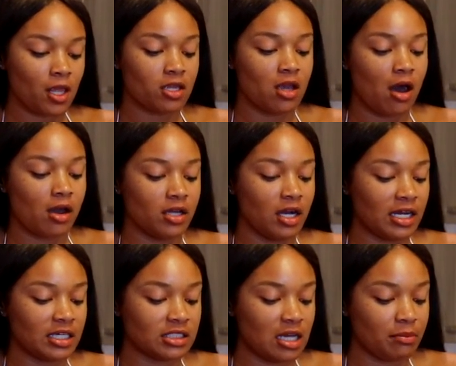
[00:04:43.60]
Y'all
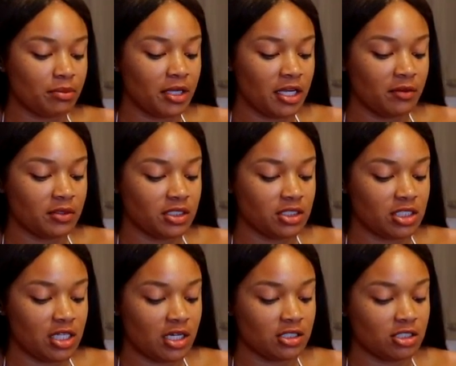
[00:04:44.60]
gotta stop playing with these
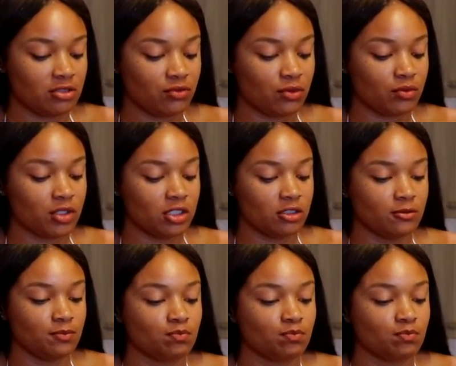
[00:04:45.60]
challenges for real.